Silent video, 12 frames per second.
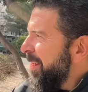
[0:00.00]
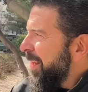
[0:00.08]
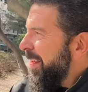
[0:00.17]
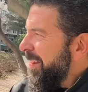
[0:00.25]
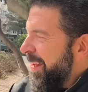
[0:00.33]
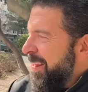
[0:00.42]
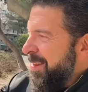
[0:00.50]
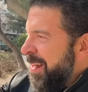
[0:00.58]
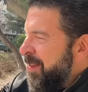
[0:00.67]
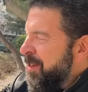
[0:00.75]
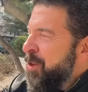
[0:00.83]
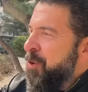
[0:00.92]
And
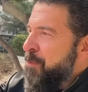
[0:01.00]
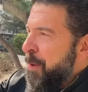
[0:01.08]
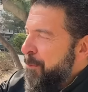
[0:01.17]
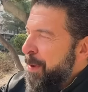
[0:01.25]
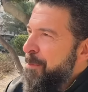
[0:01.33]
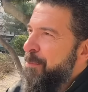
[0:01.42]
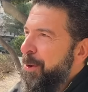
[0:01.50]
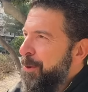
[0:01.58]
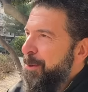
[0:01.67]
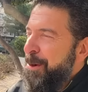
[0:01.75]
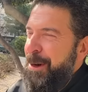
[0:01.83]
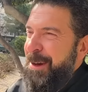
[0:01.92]
this group of people
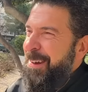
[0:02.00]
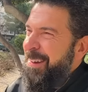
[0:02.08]
were,